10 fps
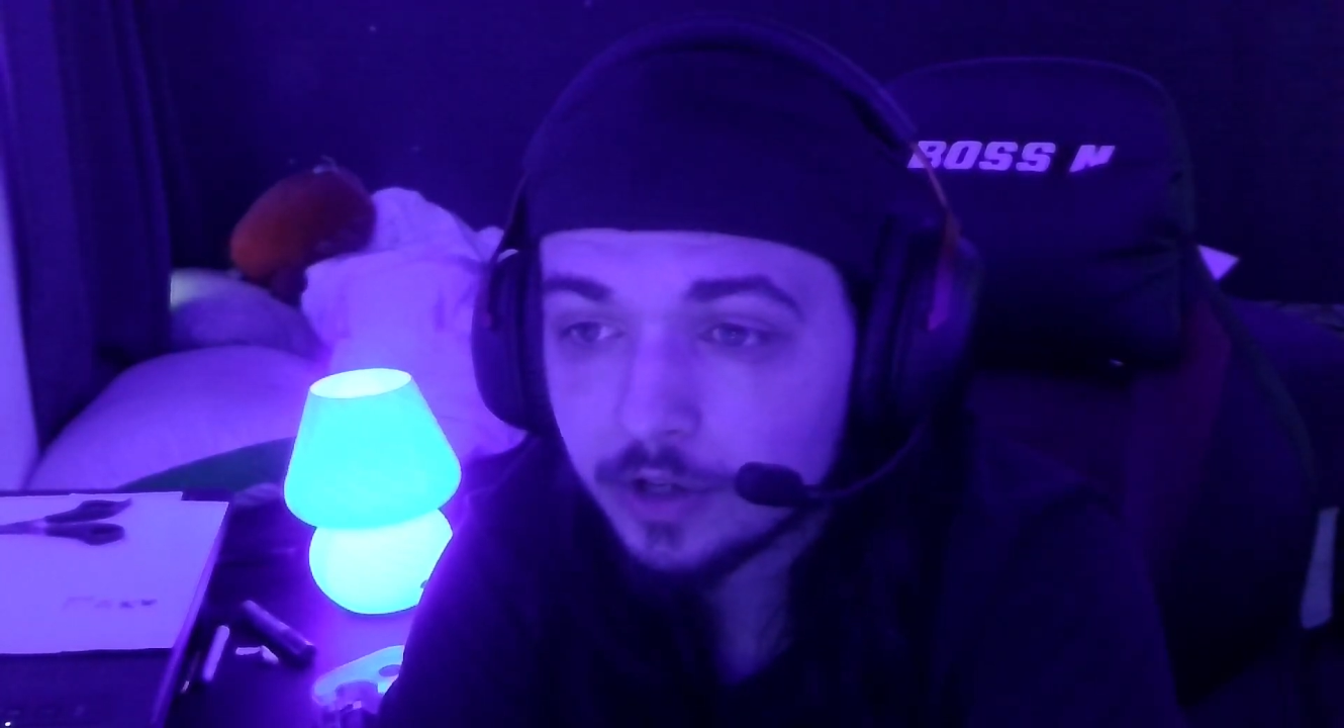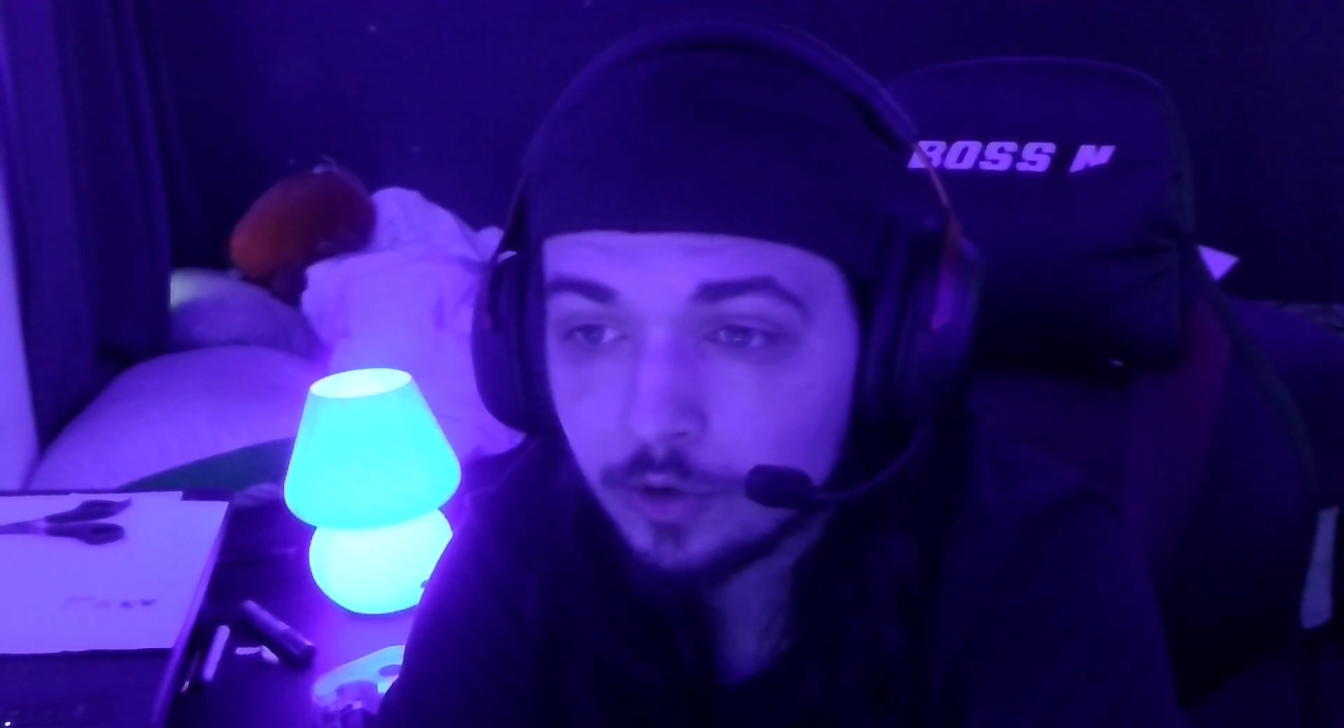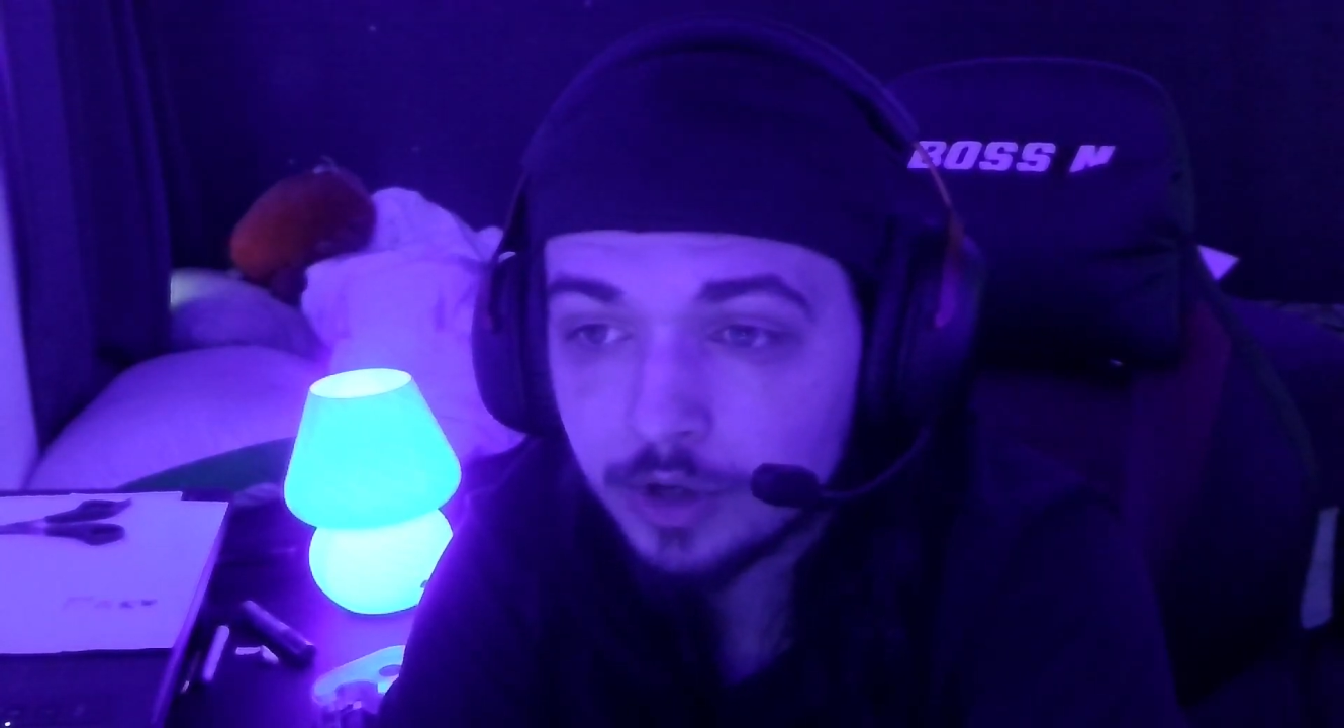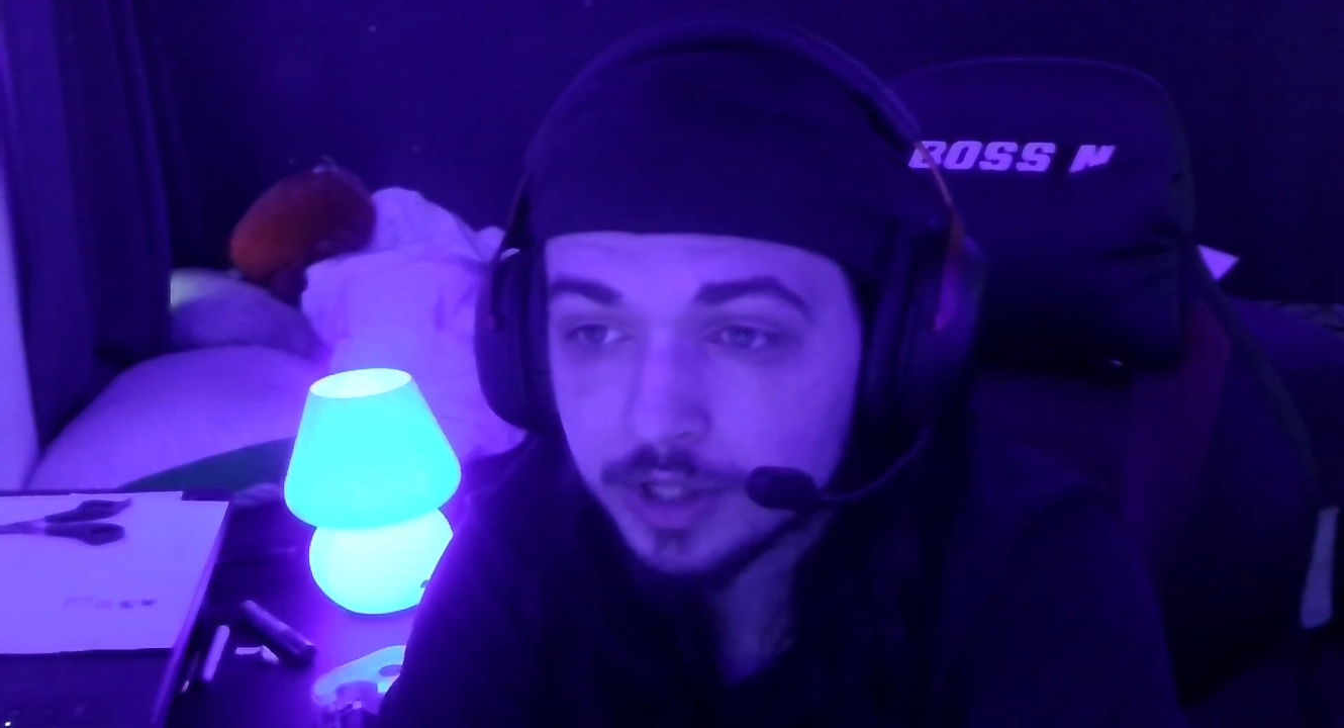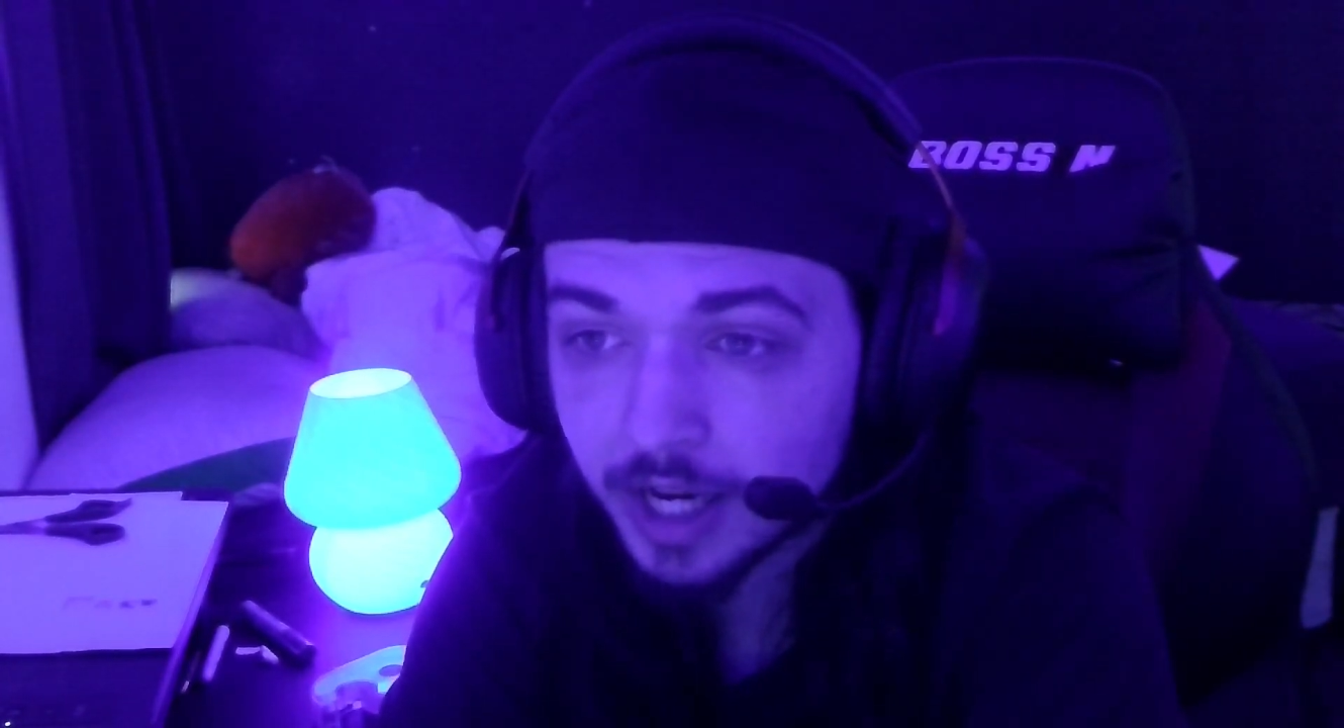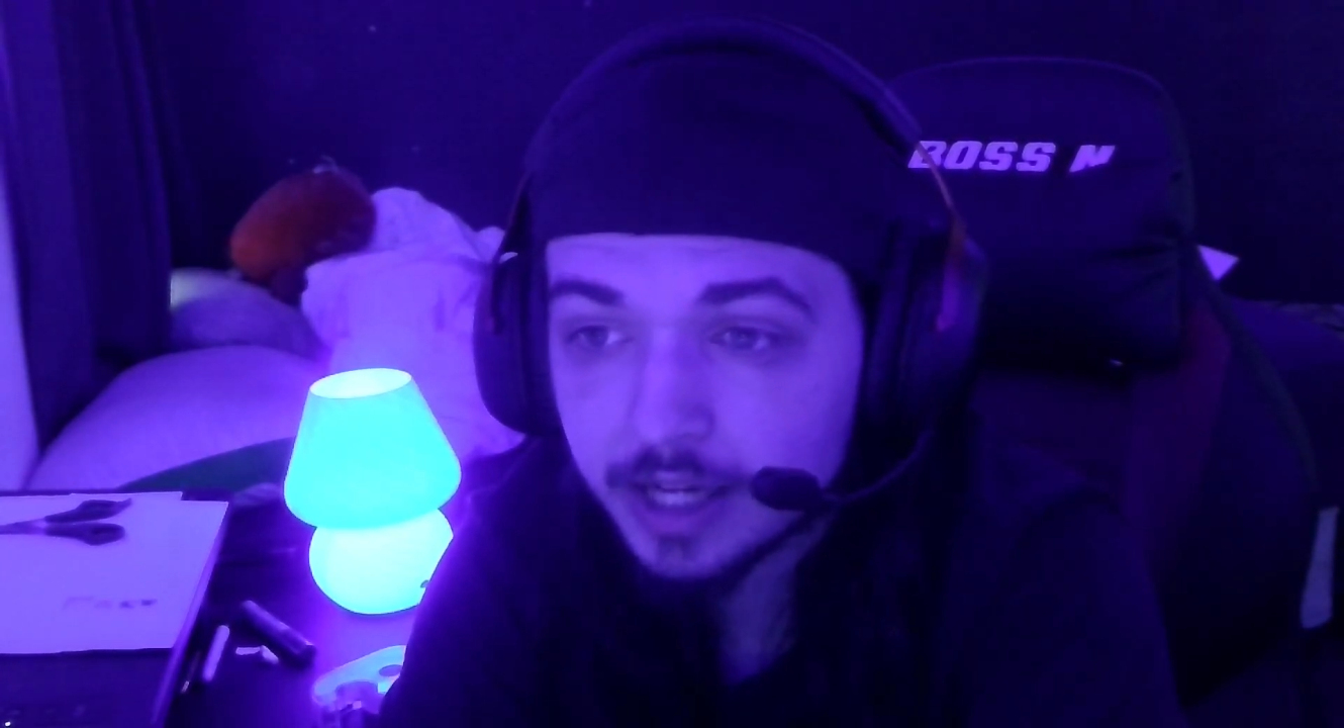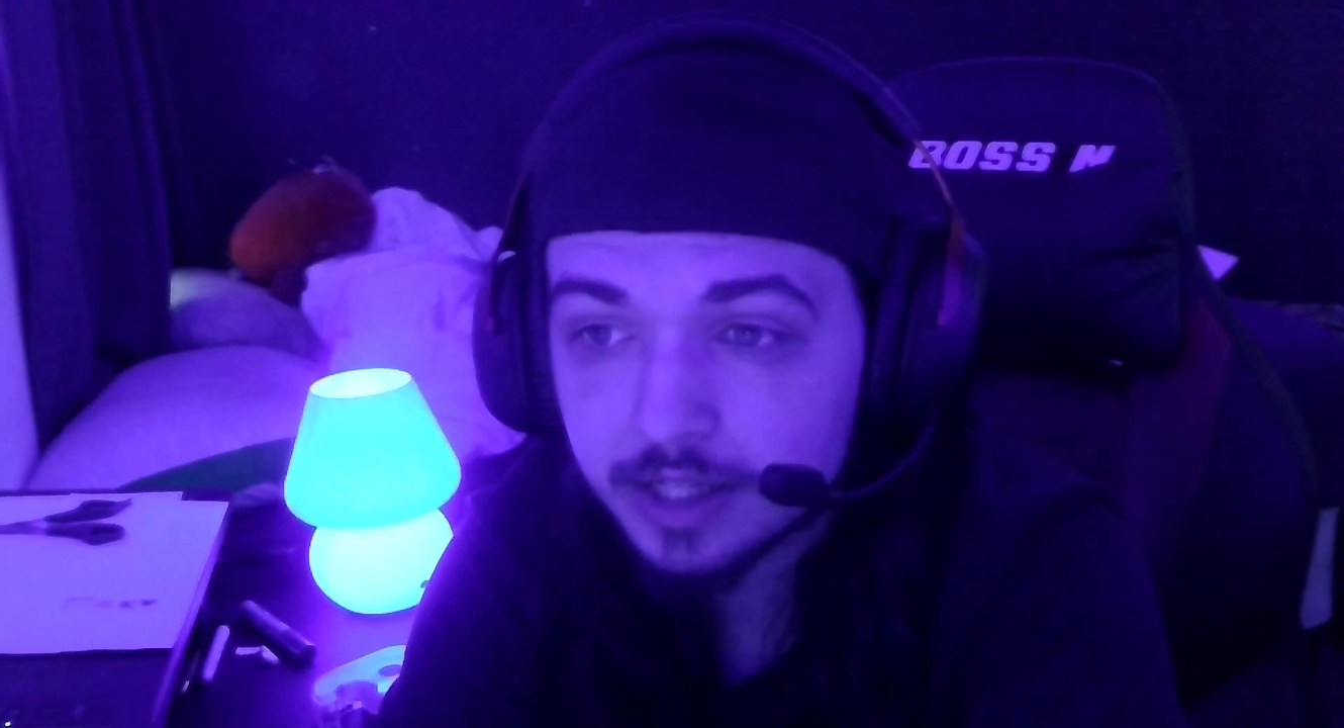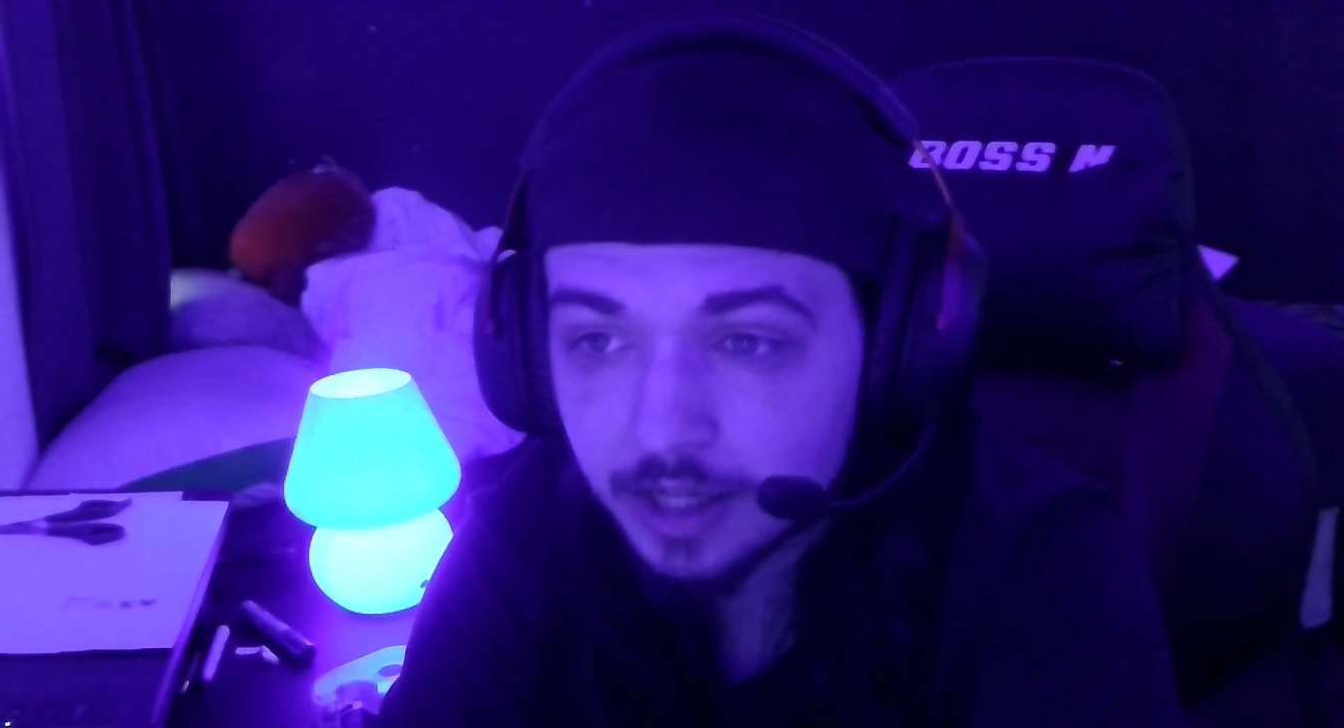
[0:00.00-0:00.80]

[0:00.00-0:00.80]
who can take